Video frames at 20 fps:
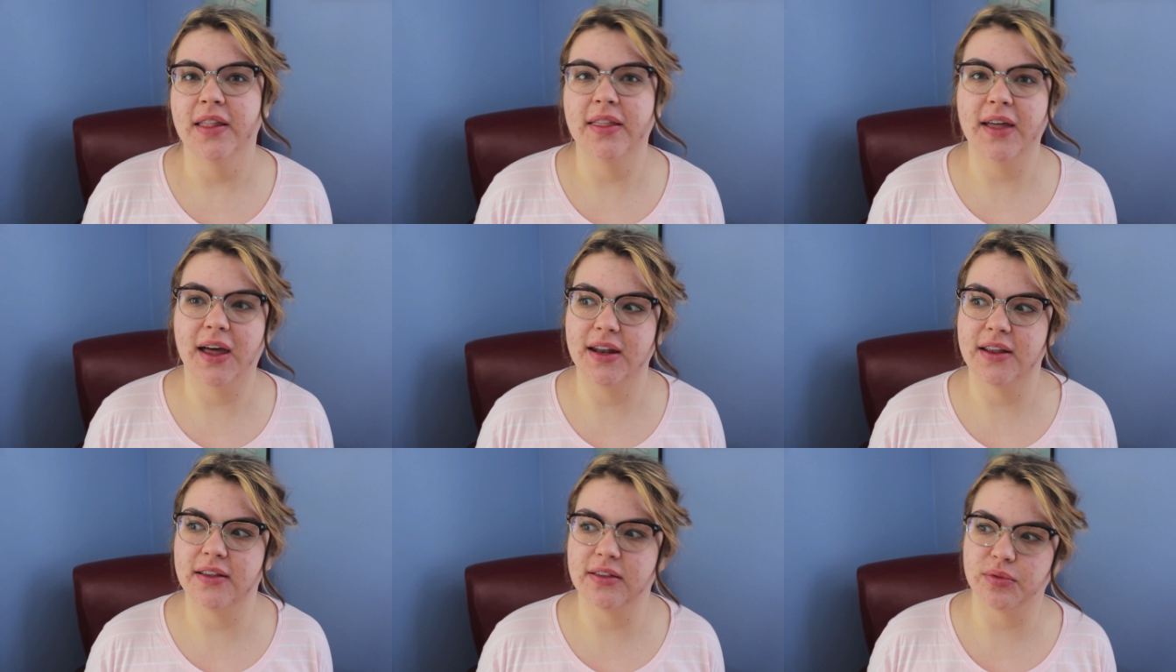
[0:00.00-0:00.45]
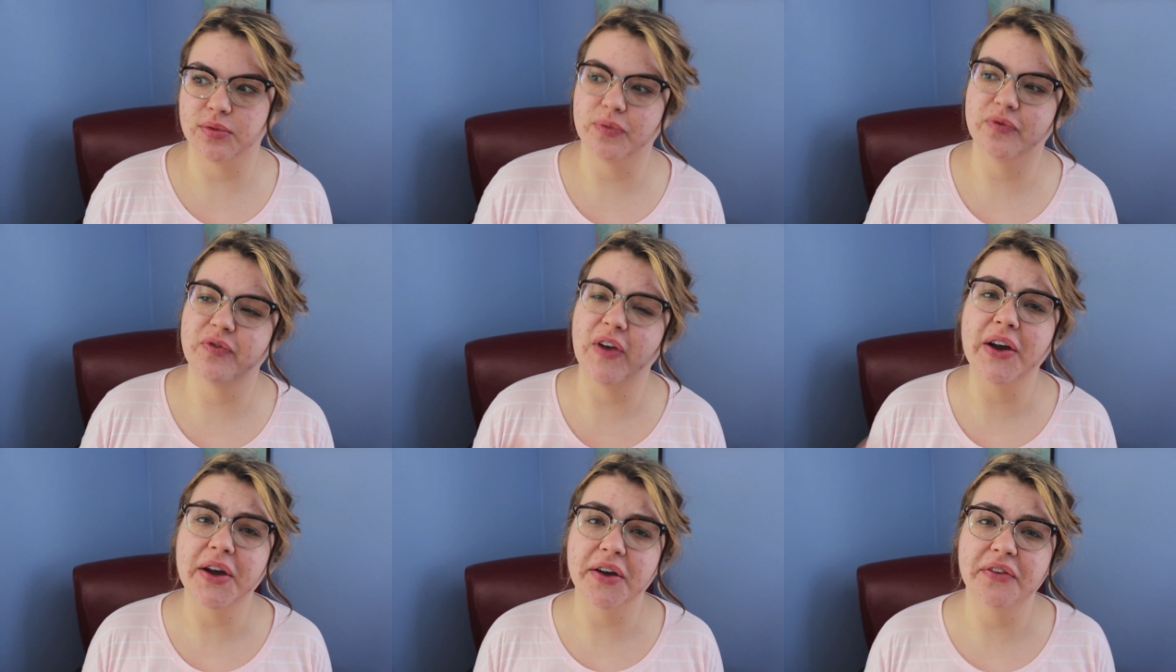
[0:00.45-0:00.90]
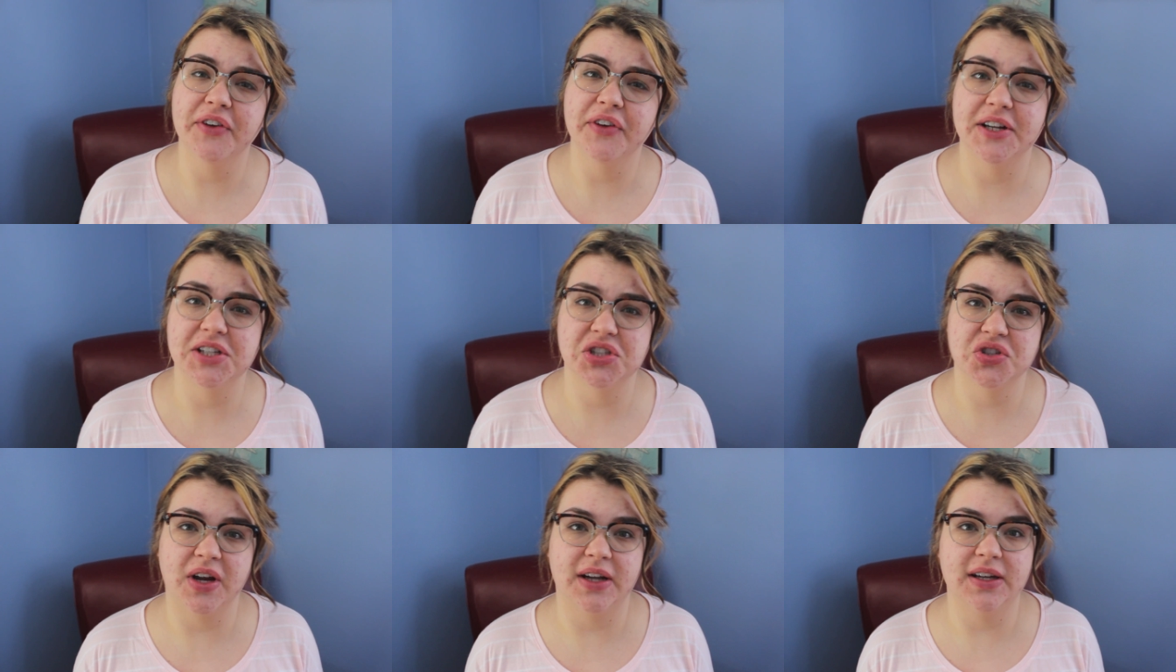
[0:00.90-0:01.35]
that is very
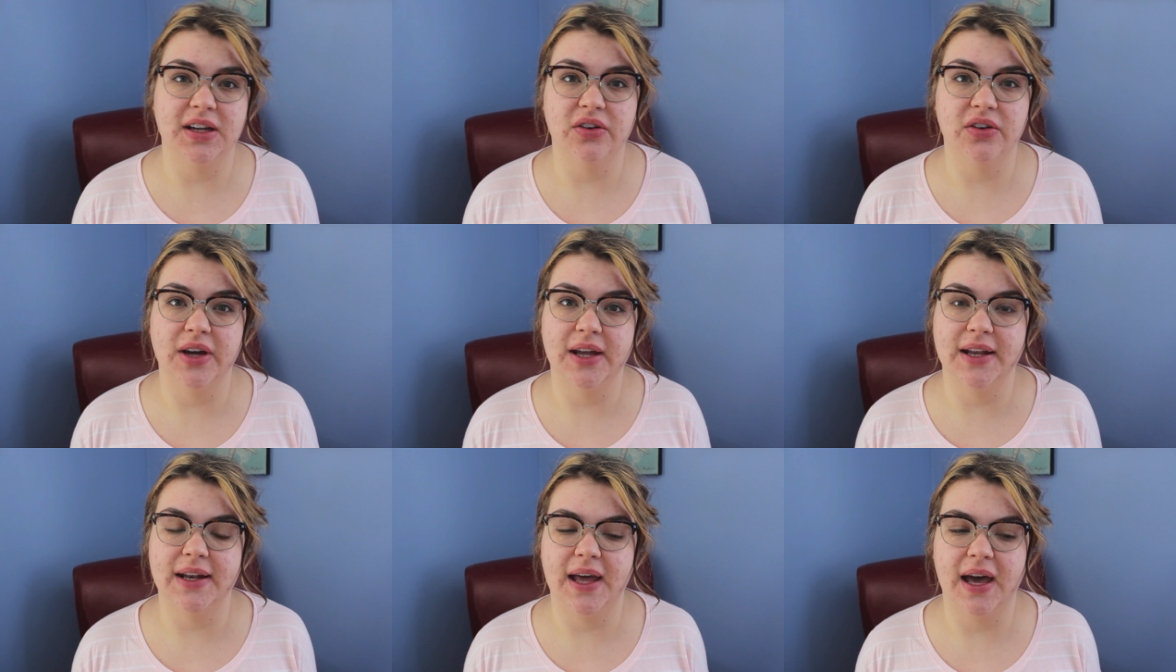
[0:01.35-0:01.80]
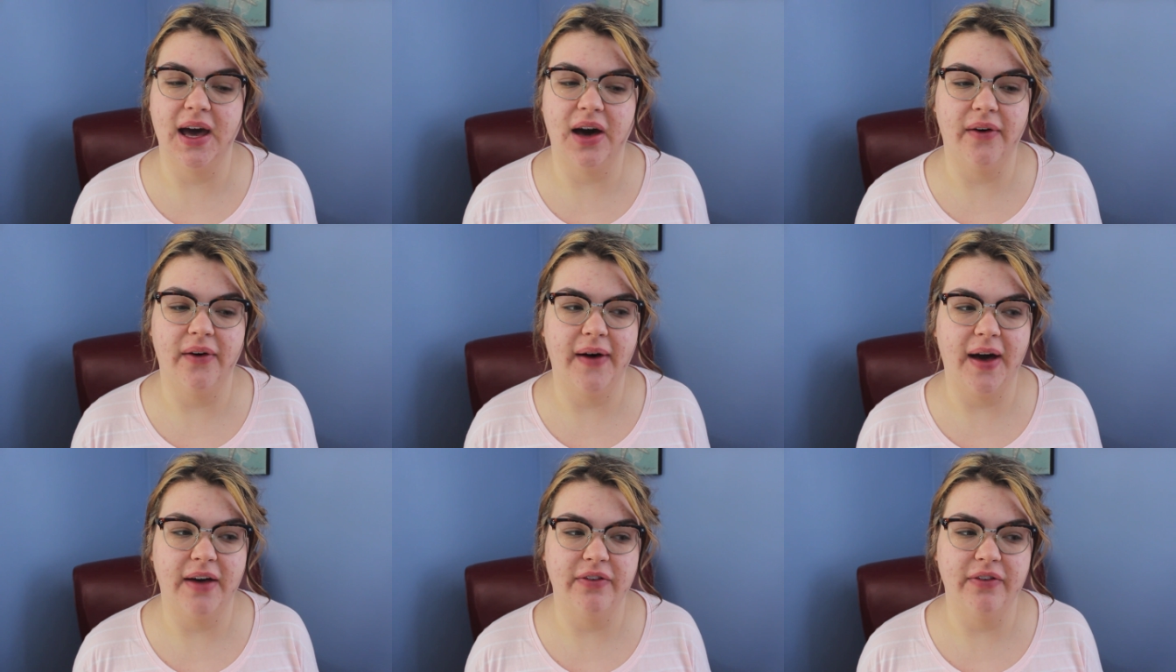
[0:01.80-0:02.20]
very trendy right now.